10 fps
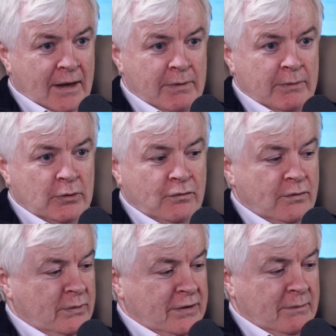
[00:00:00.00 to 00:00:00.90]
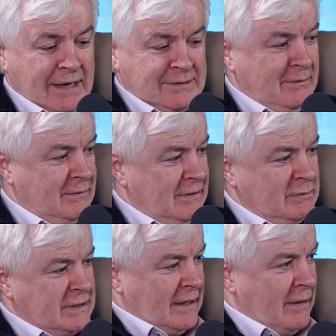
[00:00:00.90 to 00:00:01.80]
And we went over with actually it
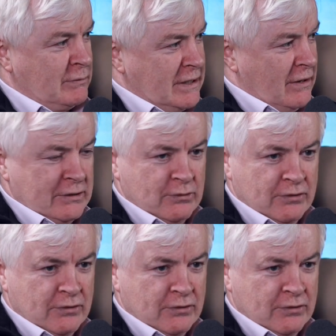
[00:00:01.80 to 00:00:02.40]
was, it was the early